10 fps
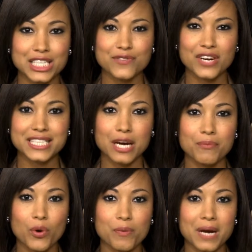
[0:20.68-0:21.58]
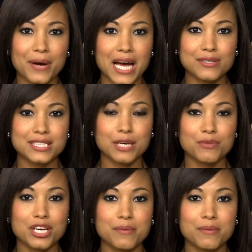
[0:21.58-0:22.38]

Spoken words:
To find out more about how some of the